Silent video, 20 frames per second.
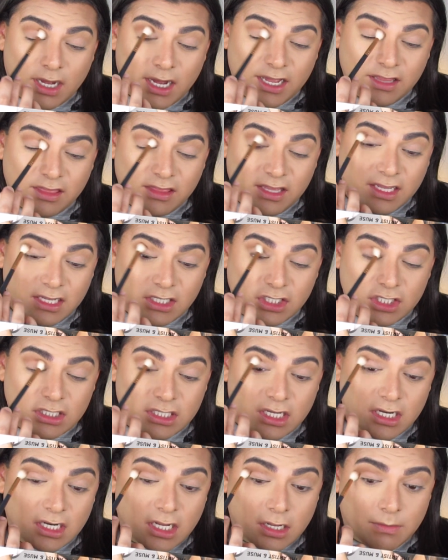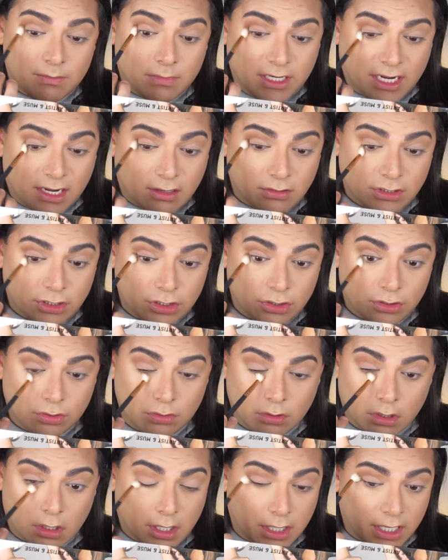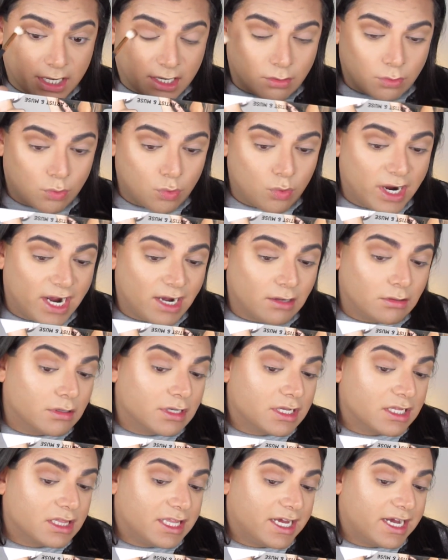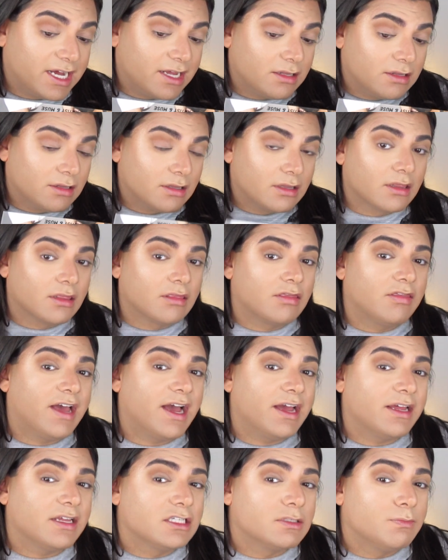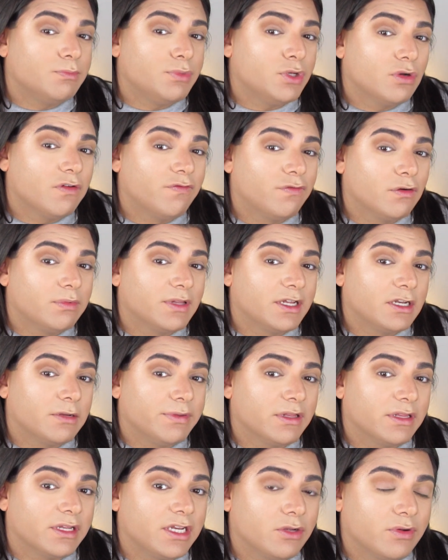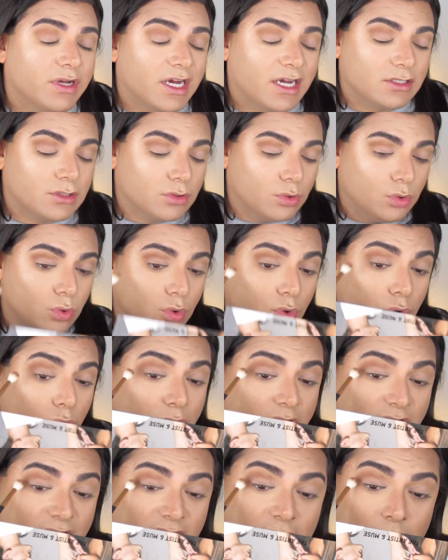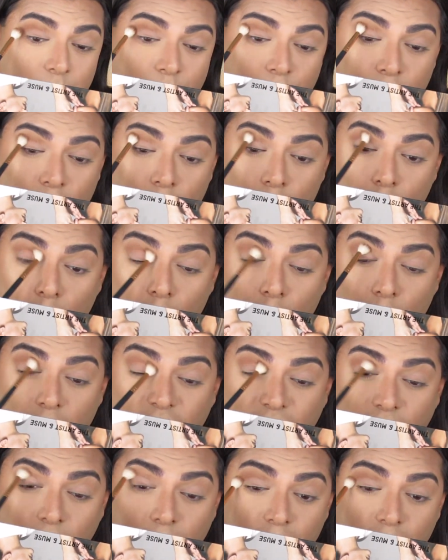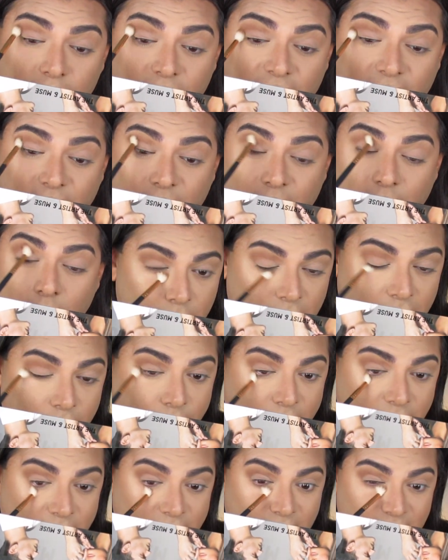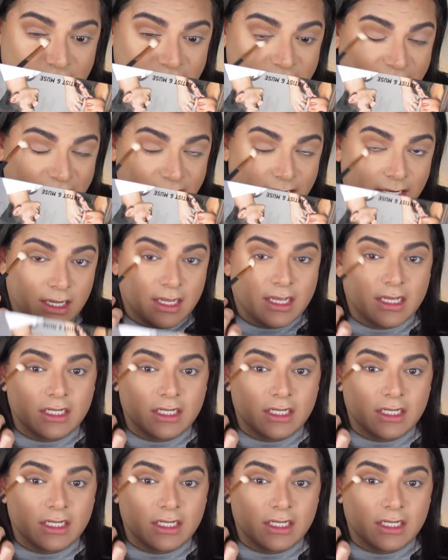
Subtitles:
I think it's just gonna come down to, again, wow, look at that. That is beautiful blendability, you guys. Ooh, that's a beautiful shade. But anyway, like I said,